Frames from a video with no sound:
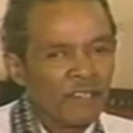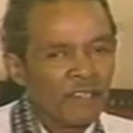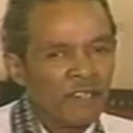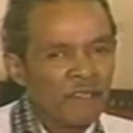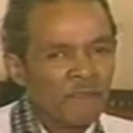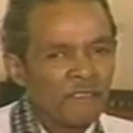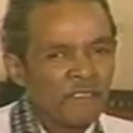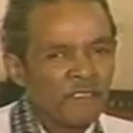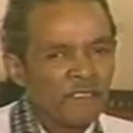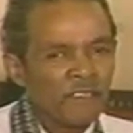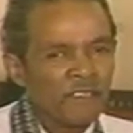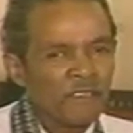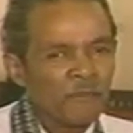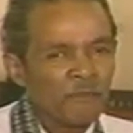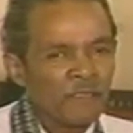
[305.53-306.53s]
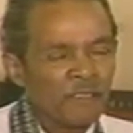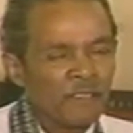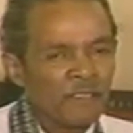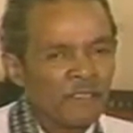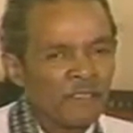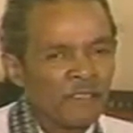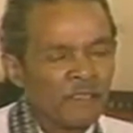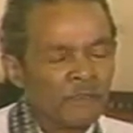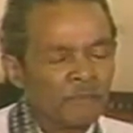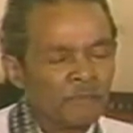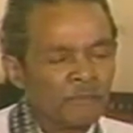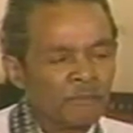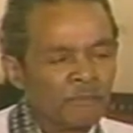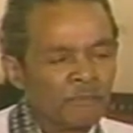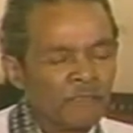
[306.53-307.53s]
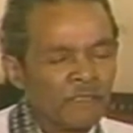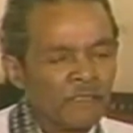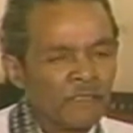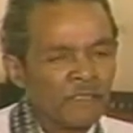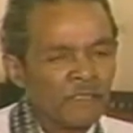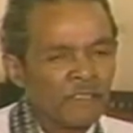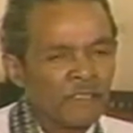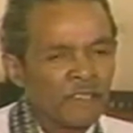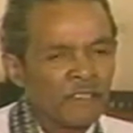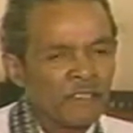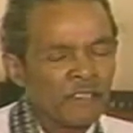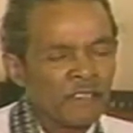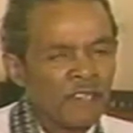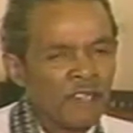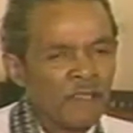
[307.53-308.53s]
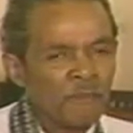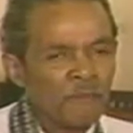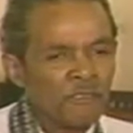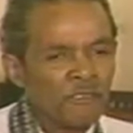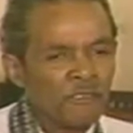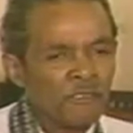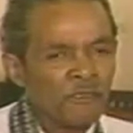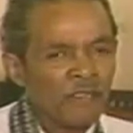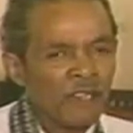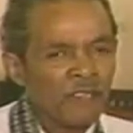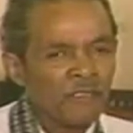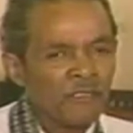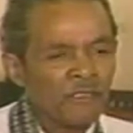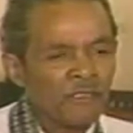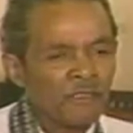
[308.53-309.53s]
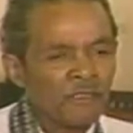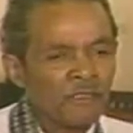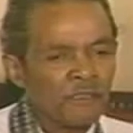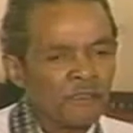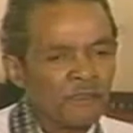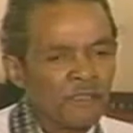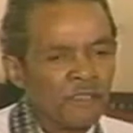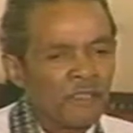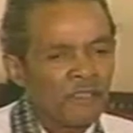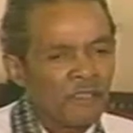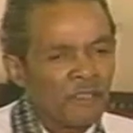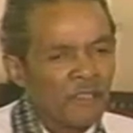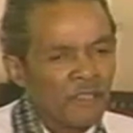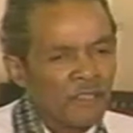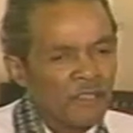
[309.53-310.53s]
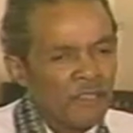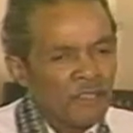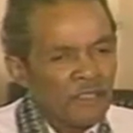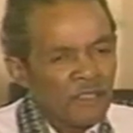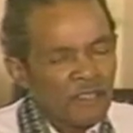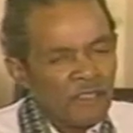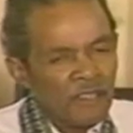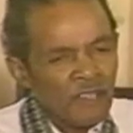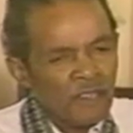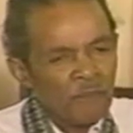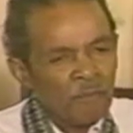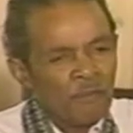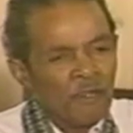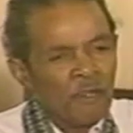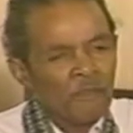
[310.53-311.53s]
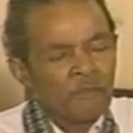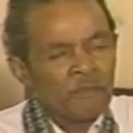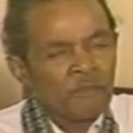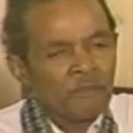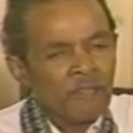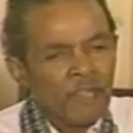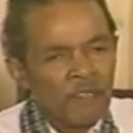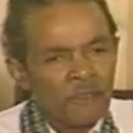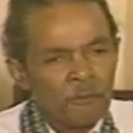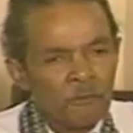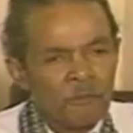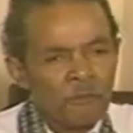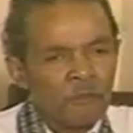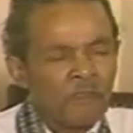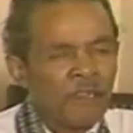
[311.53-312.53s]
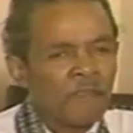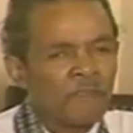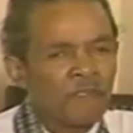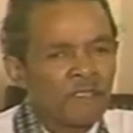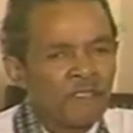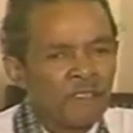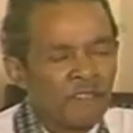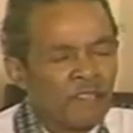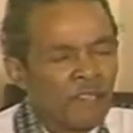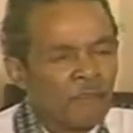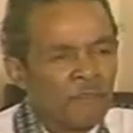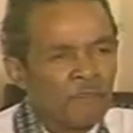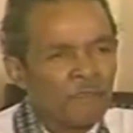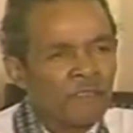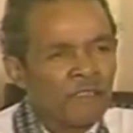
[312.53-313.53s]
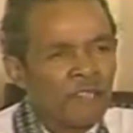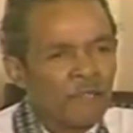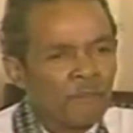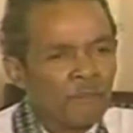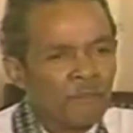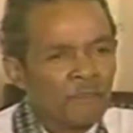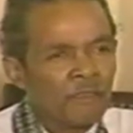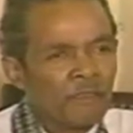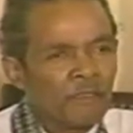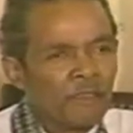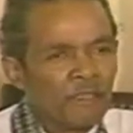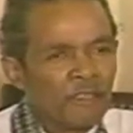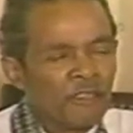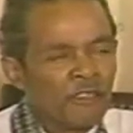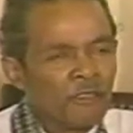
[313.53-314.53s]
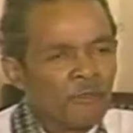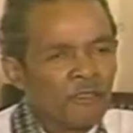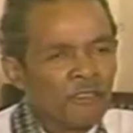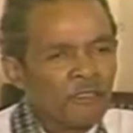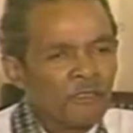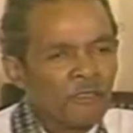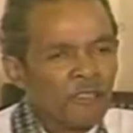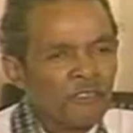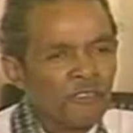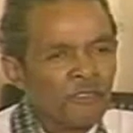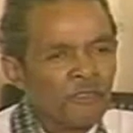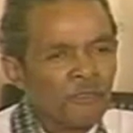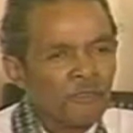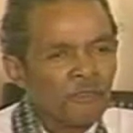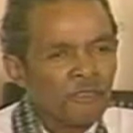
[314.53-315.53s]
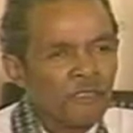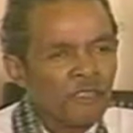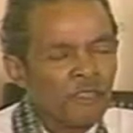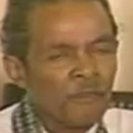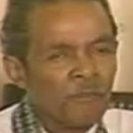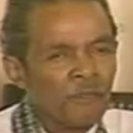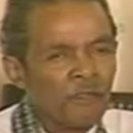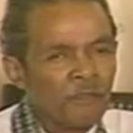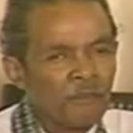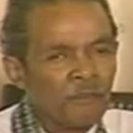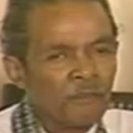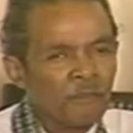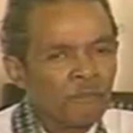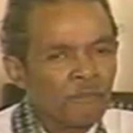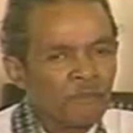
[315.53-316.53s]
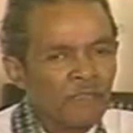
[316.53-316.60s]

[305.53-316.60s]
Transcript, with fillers: Every Sunday, we, uh, it's another time, we used to go down to the, they had a ballroom down on Woodward. I forget the name of it now. No, it wasn't the no. Graystone. It's another ballroom.